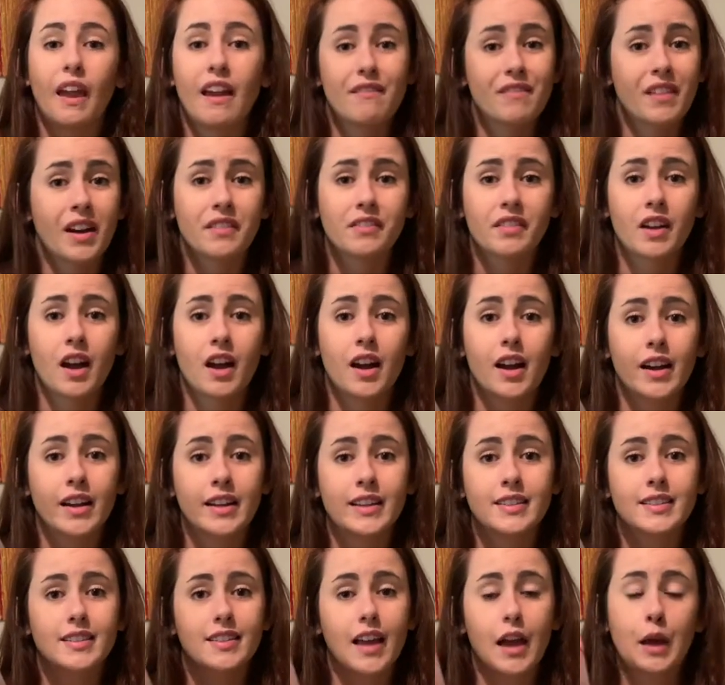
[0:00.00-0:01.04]
if I've got
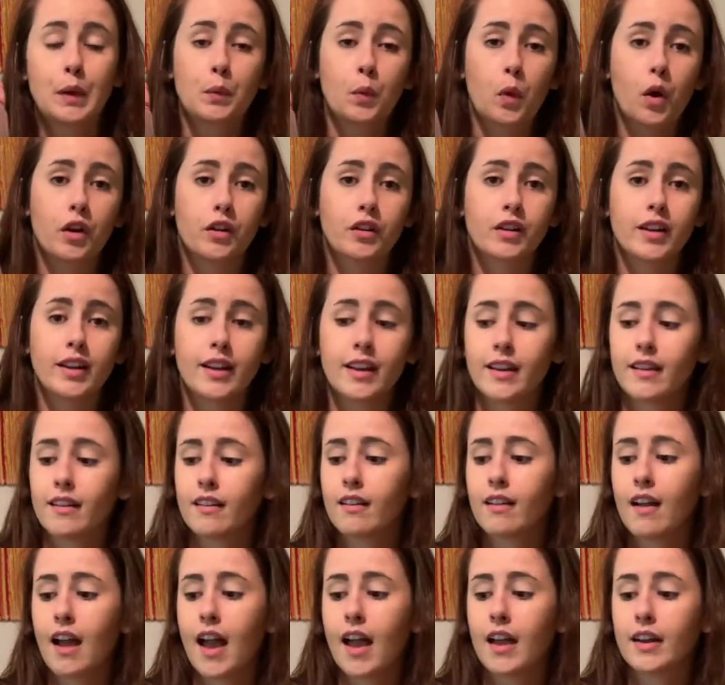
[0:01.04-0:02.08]
ice and water in
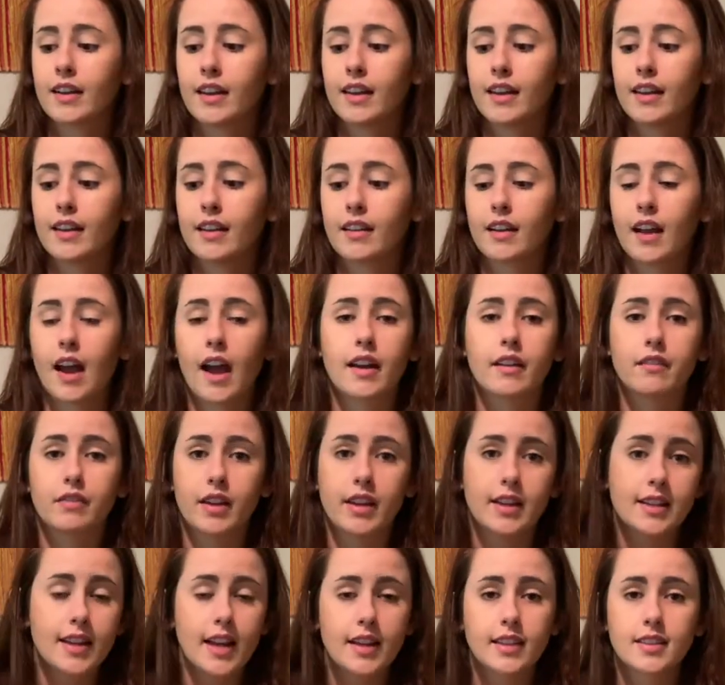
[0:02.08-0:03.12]
here and it kind of
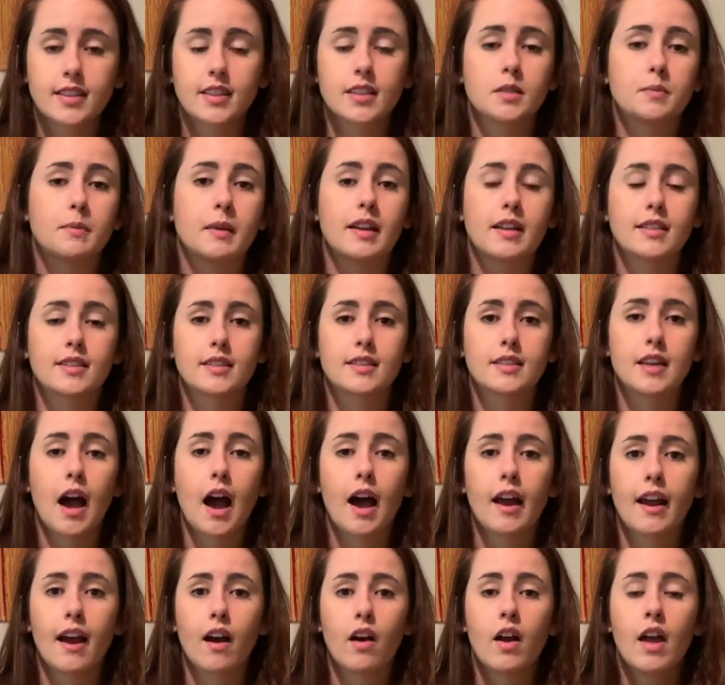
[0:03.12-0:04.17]
condenses because it's
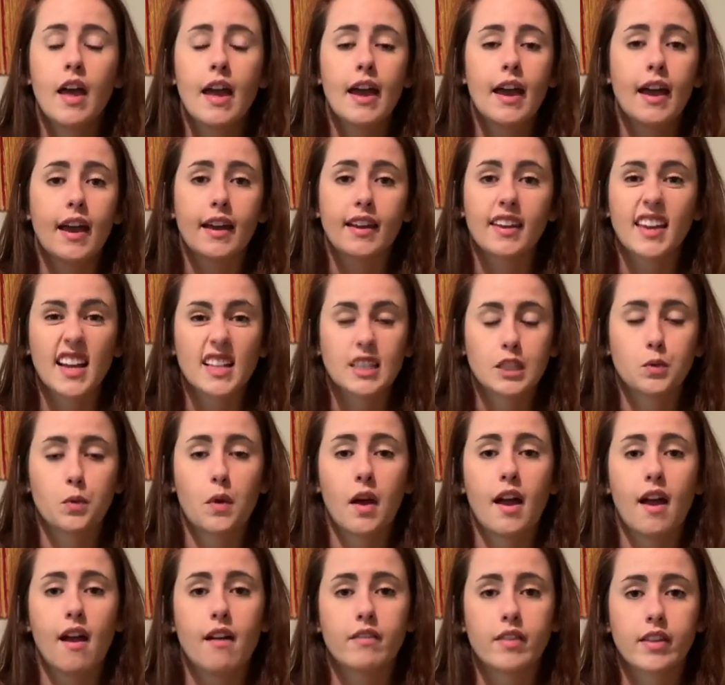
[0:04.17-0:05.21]
hot out, it gets
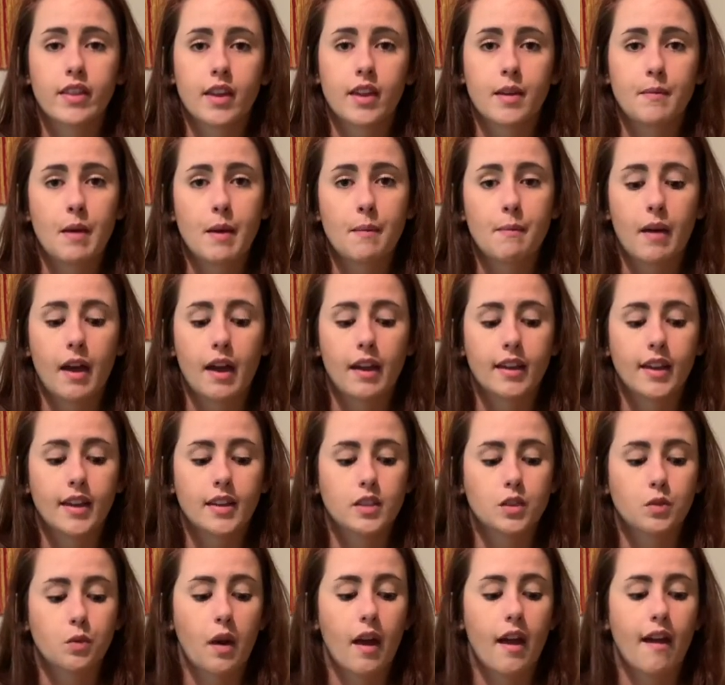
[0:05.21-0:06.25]
wet, everything in my bag
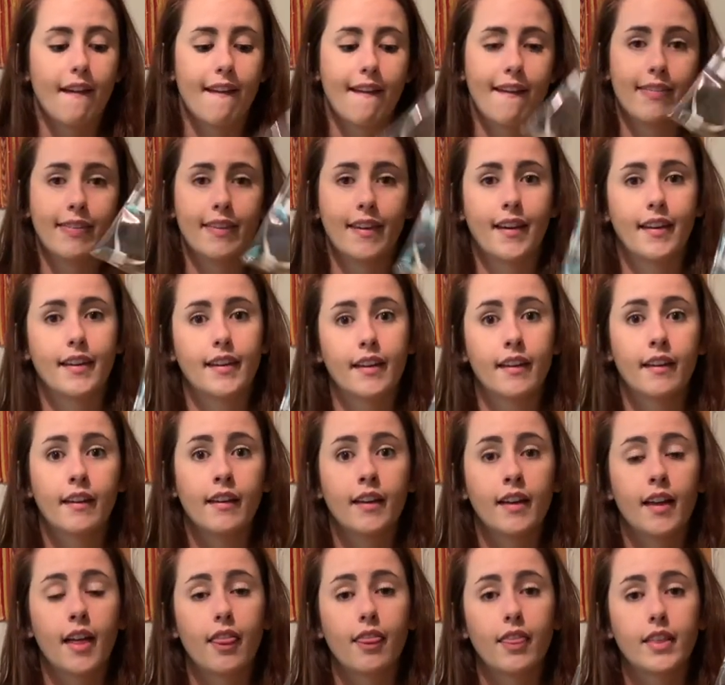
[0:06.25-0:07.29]
gets wet, and then
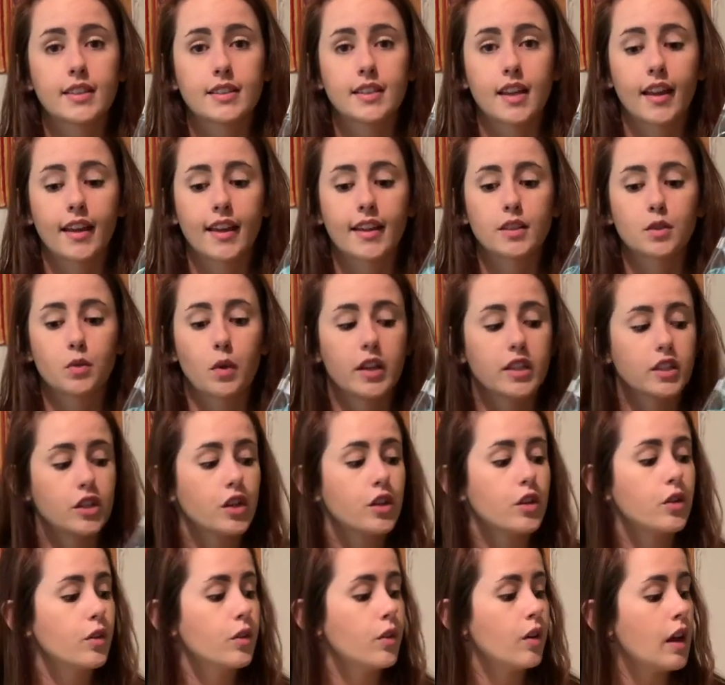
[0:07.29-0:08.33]
this guy gets wet
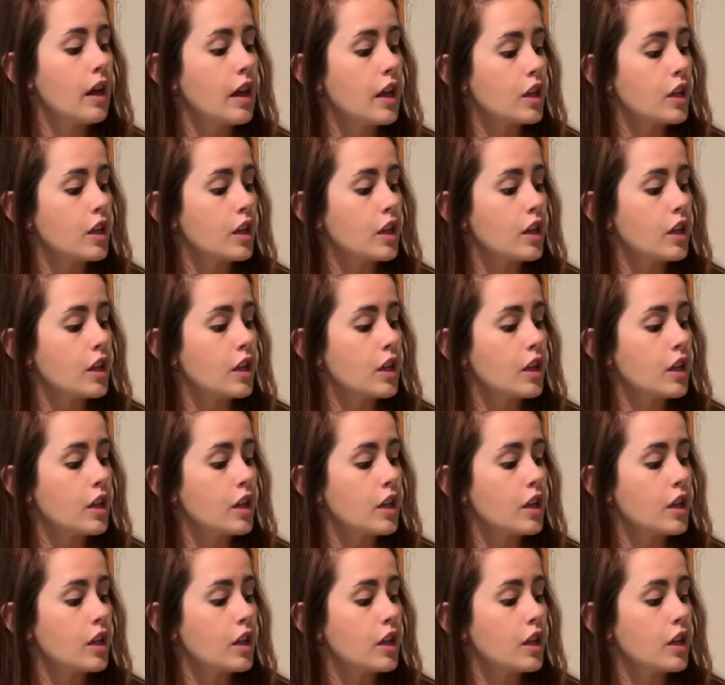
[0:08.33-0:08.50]
too.